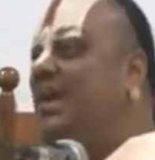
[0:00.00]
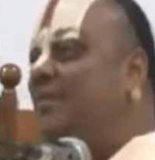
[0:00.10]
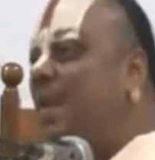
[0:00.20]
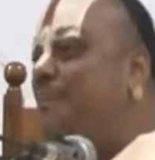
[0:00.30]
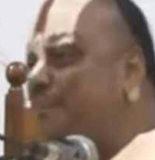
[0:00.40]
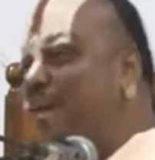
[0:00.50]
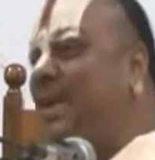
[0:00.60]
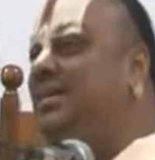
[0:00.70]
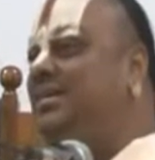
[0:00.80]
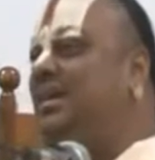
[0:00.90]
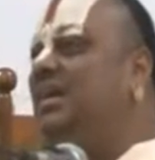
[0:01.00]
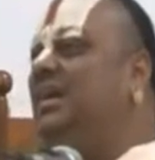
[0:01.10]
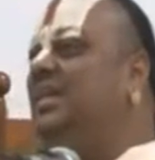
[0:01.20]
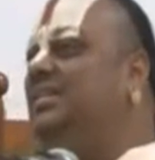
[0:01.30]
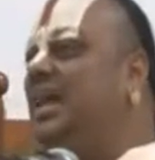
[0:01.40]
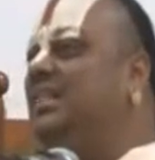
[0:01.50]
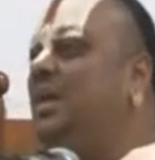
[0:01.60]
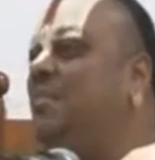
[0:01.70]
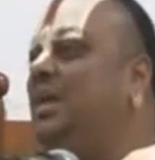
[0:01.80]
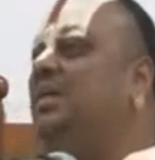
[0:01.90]
development is
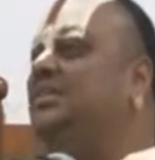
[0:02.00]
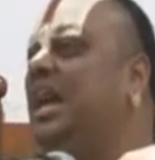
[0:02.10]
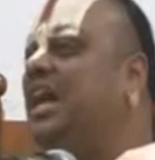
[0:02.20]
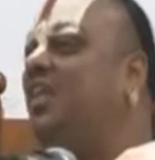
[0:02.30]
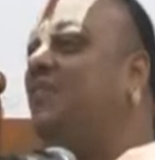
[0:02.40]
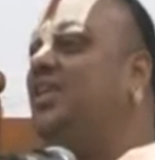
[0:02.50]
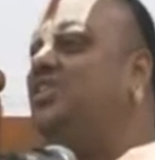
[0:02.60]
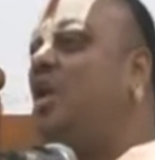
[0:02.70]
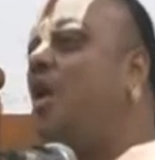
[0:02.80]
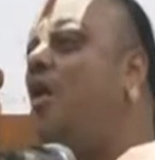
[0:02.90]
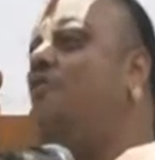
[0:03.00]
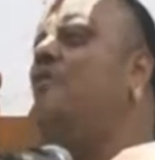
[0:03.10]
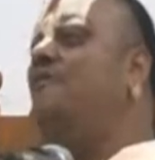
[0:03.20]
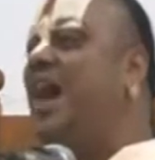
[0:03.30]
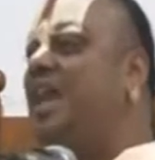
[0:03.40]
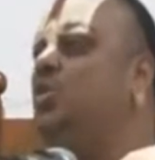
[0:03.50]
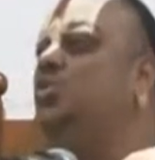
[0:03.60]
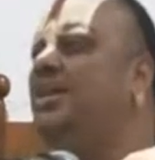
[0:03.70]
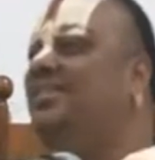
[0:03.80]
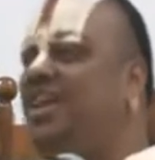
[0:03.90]
nothing but sacrifice of
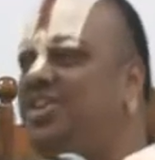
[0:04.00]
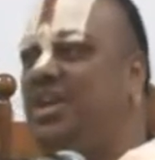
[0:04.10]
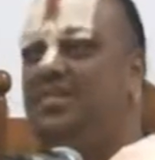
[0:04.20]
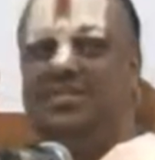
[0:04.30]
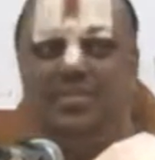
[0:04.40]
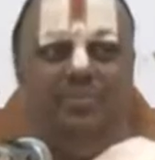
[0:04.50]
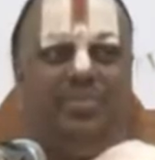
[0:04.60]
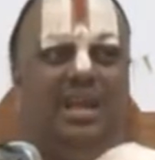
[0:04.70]
values and traditions.